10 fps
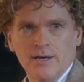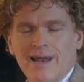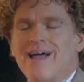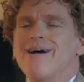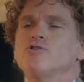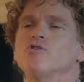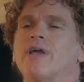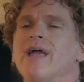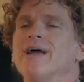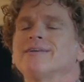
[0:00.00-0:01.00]
Now you
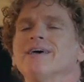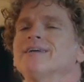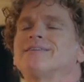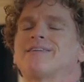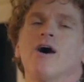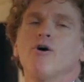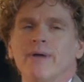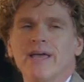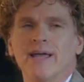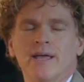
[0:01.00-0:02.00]
can't tell
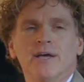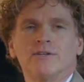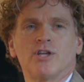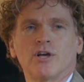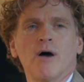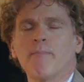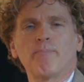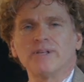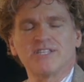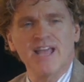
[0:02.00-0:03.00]
me to come
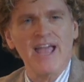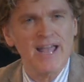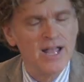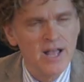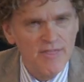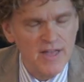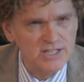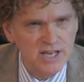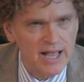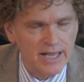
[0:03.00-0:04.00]
up and say
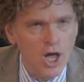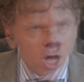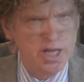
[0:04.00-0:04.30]
things like,